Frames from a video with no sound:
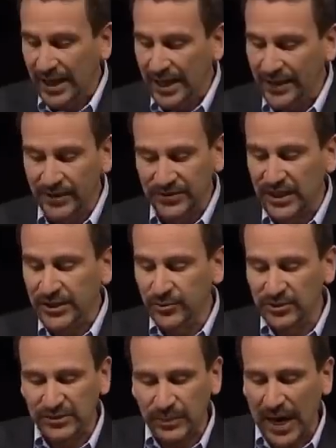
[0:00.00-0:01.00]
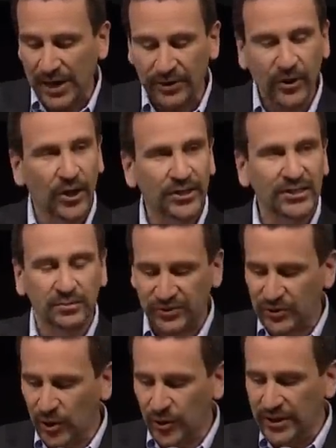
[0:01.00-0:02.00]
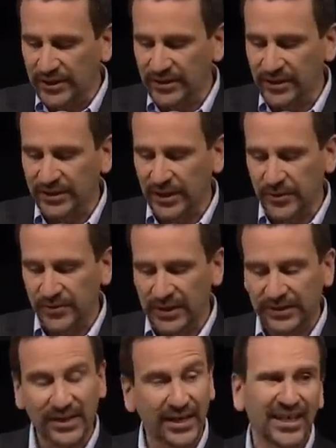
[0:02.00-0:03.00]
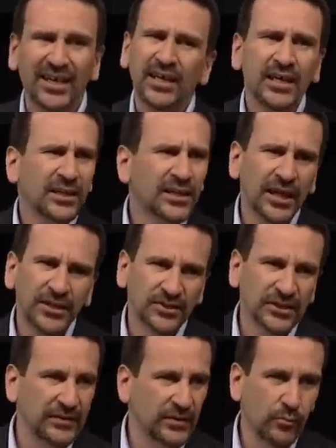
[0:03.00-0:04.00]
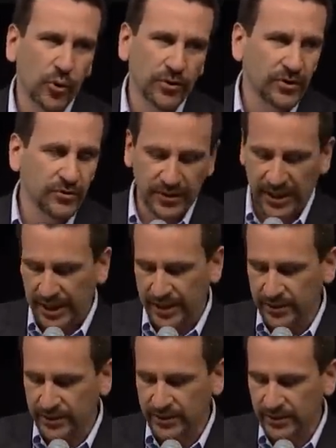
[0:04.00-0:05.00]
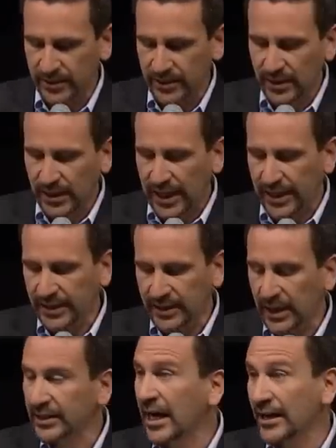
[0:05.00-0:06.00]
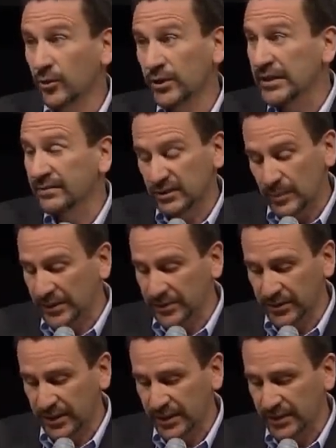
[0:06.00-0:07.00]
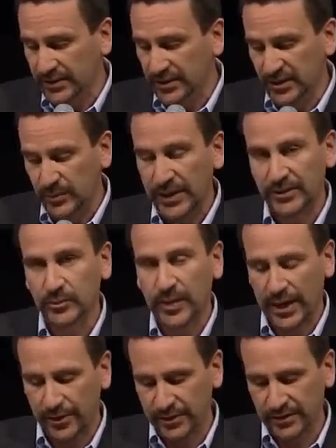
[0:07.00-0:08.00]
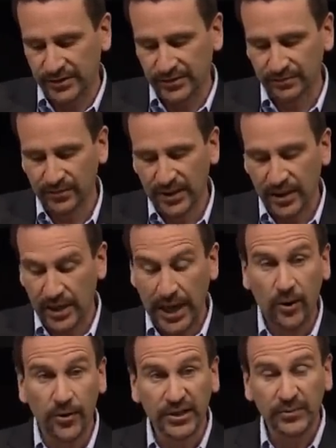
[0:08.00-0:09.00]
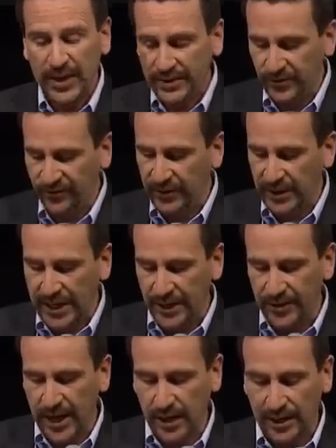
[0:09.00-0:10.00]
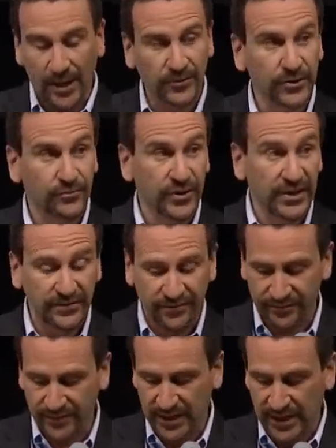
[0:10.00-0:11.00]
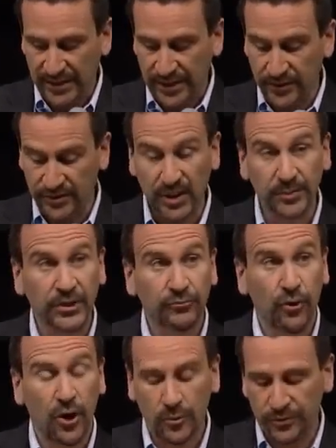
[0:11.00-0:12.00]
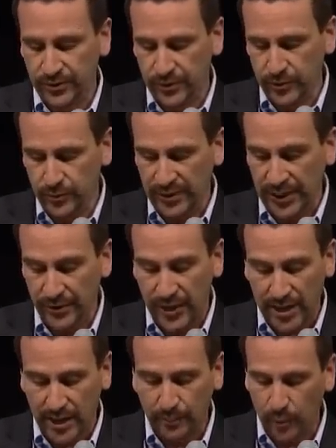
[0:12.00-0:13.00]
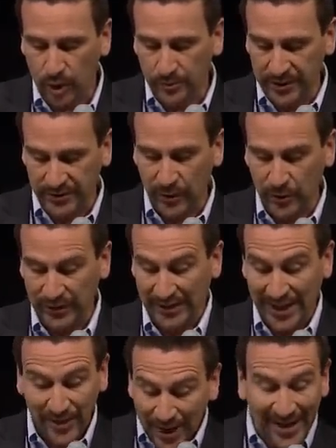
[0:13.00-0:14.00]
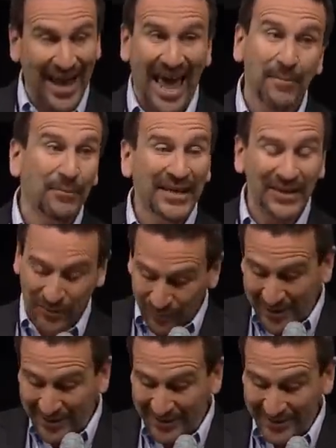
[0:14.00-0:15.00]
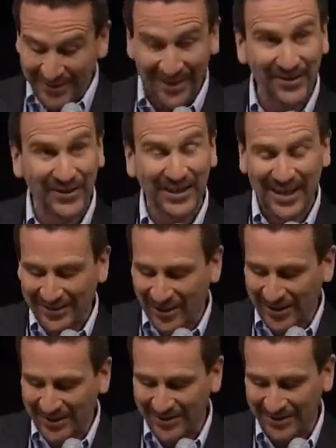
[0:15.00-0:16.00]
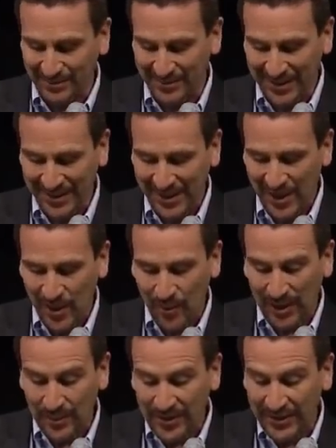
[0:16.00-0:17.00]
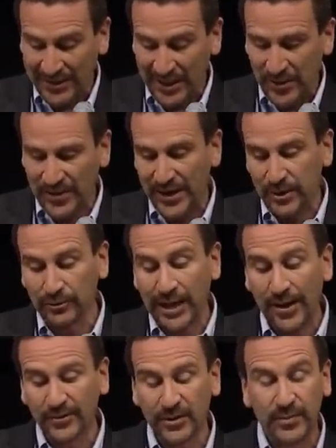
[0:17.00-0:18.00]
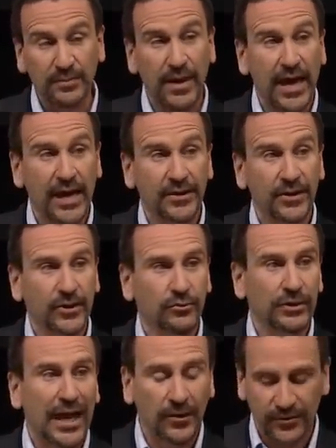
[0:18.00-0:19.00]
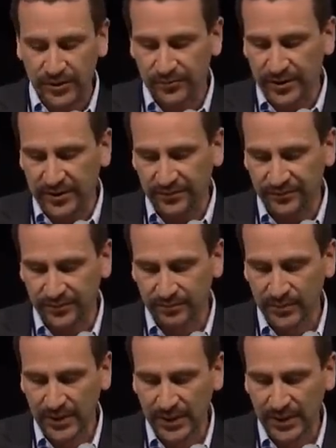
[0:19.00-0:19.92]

and they'll send you inspiring autism stories, and they'll tell you things like, God doesn't give you more than you can handle, and God only gives special kids to special parents. And all this makes you feel like you're not allowed to grieve, that there's something wrong with you, that you're not on board with this whole thing, that you're not happy and thrilled that your kid has autism. Well, I'm here to tell you that you're allowed to be mad, you're allowed to grieve.